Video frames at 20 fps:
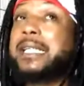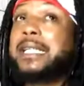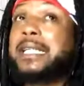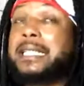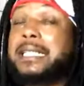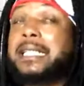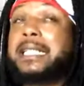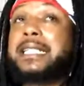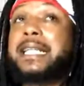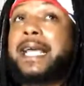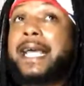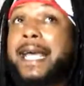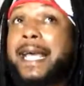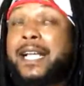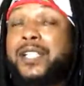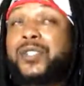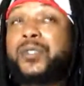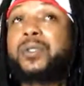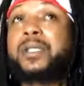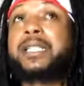It can
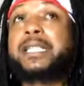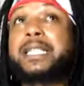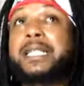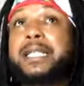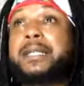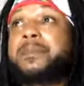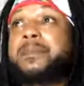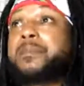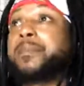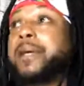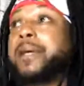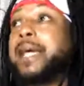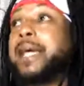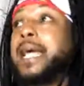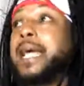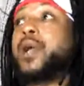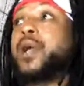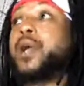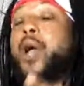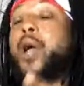actually
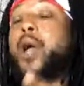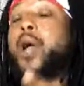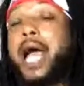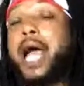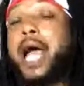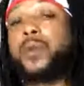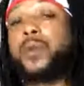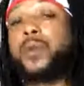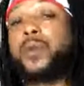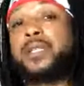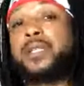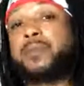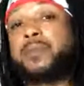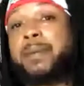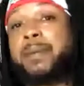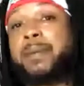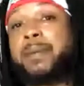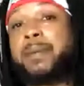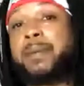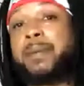impact how this
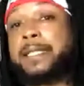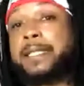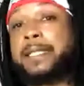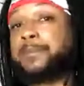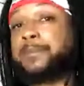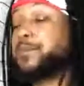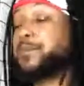body